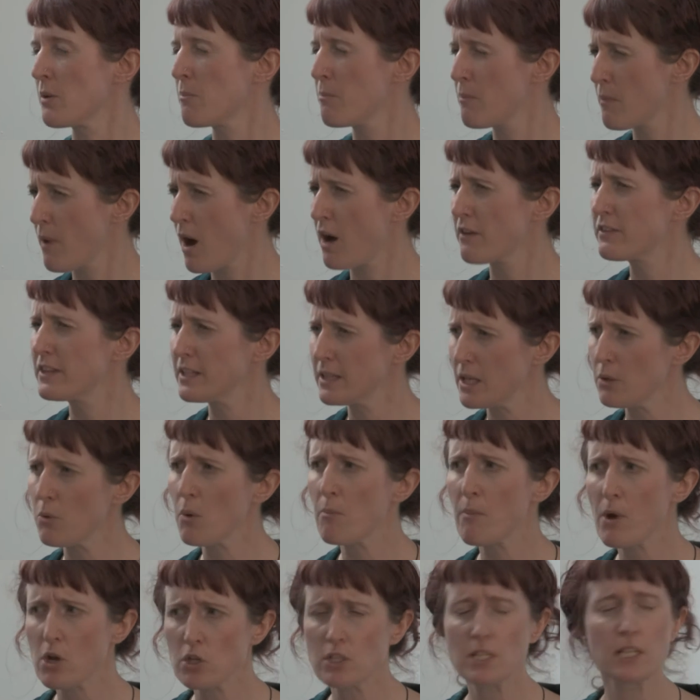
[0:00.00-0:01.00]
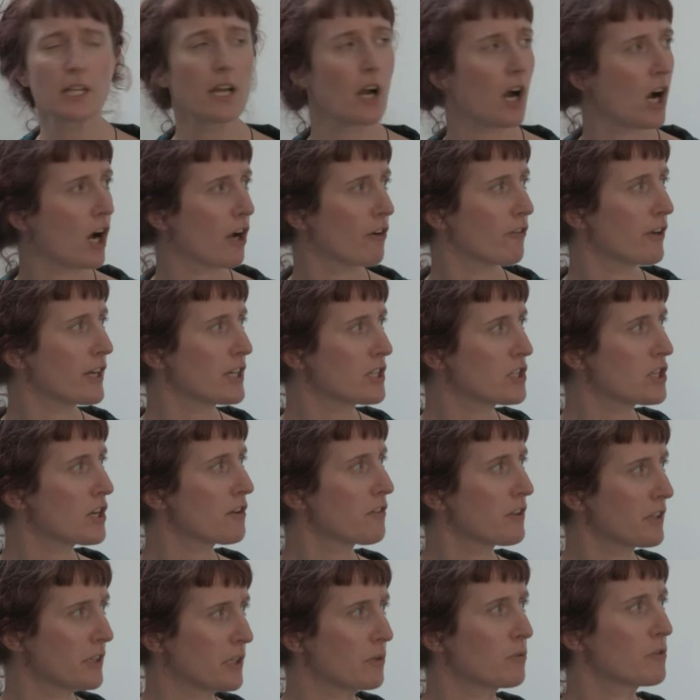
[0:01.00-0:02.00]
And I think they were mostly Irish.
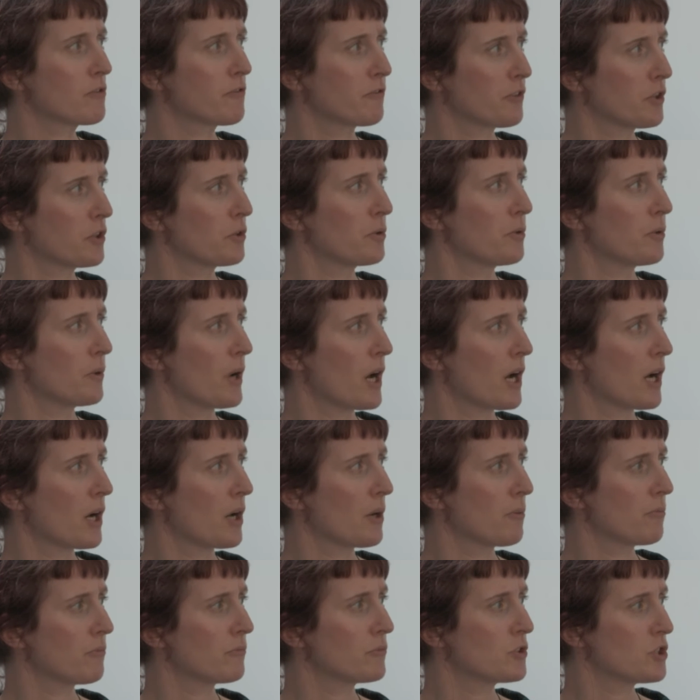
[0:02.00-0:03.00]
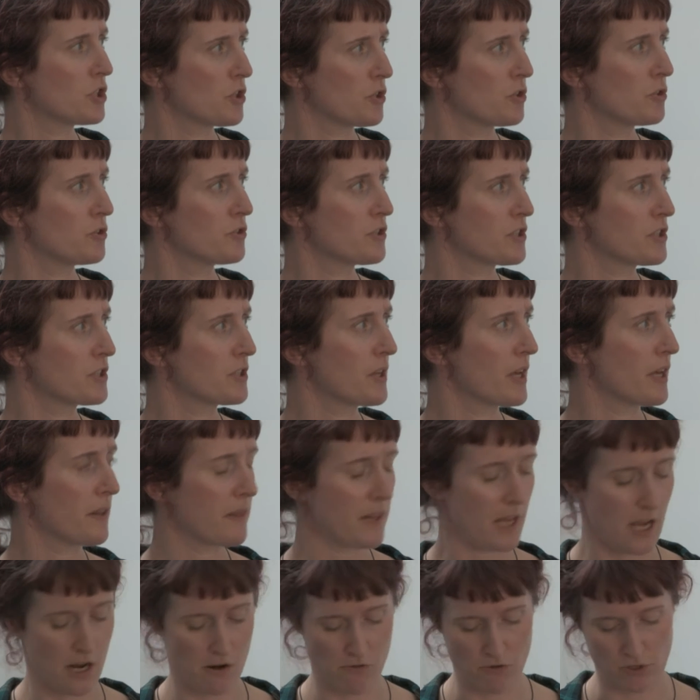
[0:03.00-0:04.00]
I think there were a few Jews
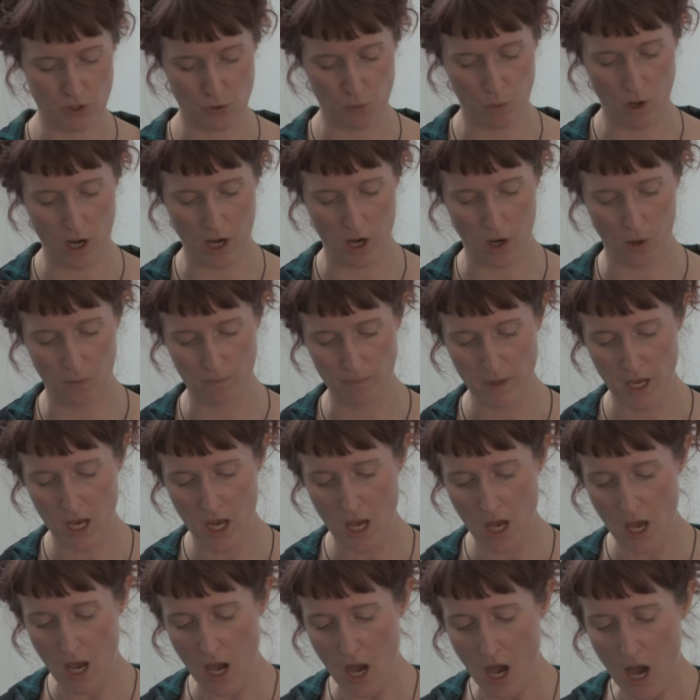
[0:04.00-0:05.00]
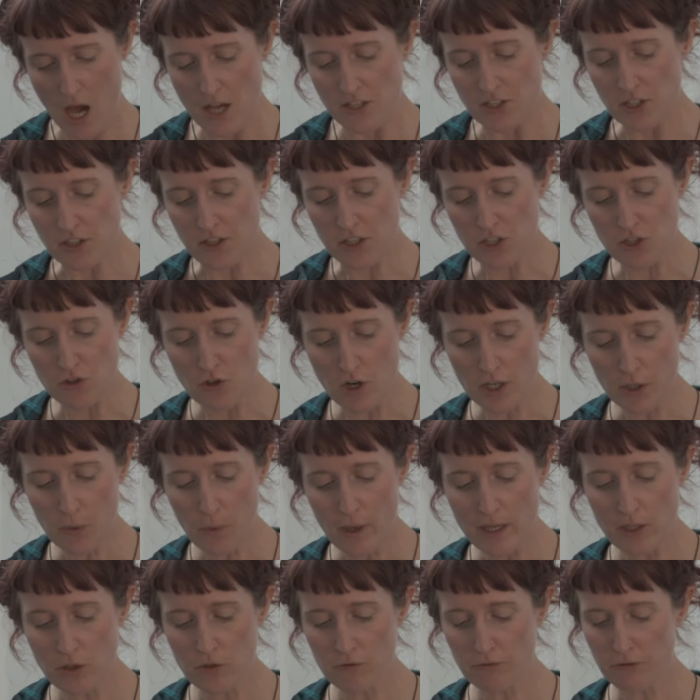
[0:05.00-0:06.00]
in there as well. So the strike
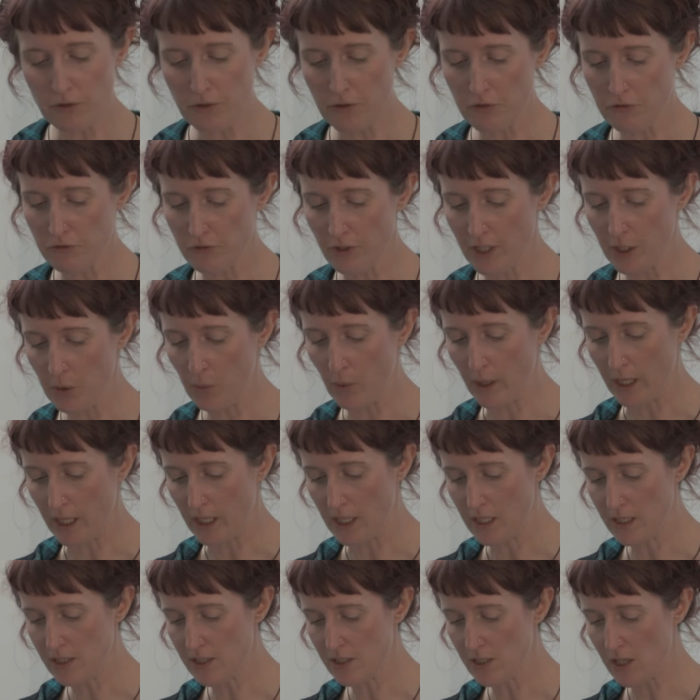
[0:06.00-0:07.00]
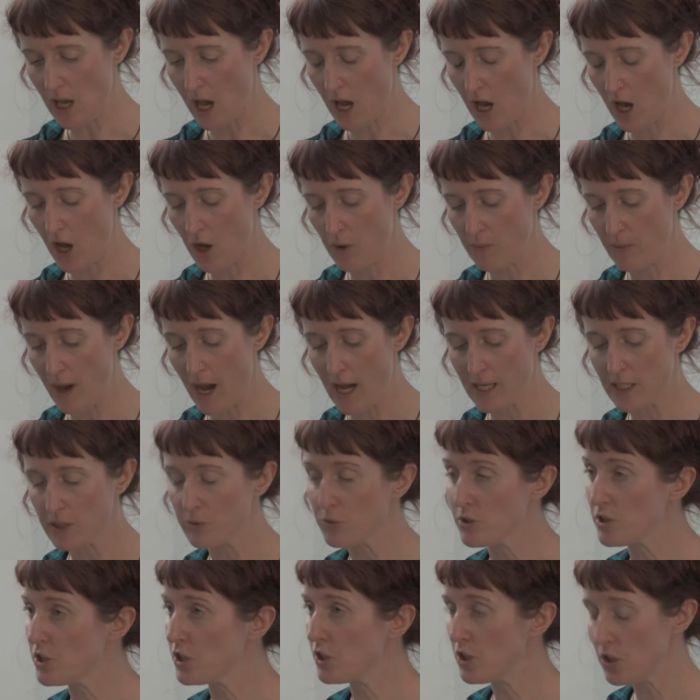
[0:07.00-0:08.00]
went on for 3 weeks, and
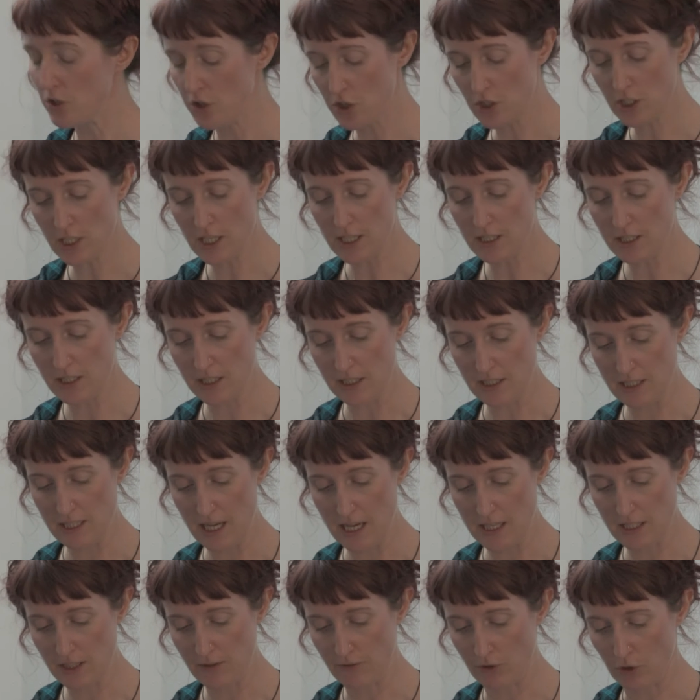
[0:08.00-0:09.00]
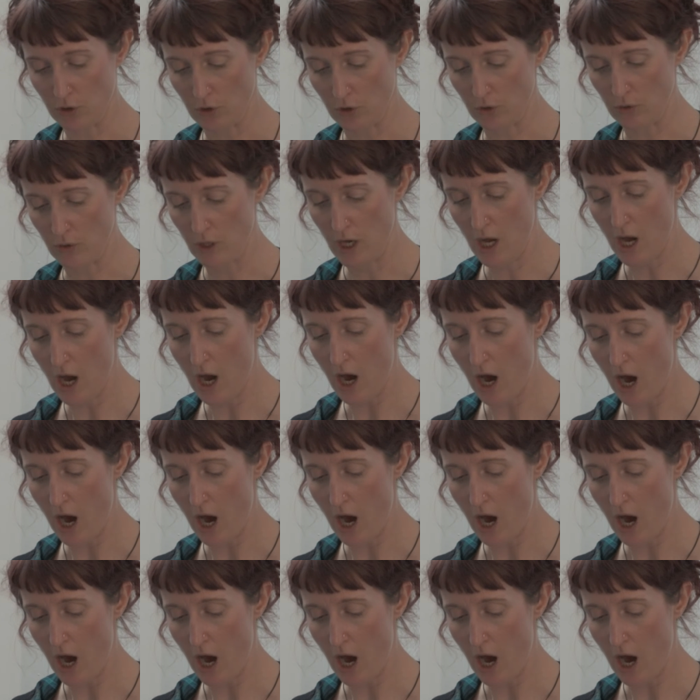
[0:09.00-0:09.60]
it was hugely successful.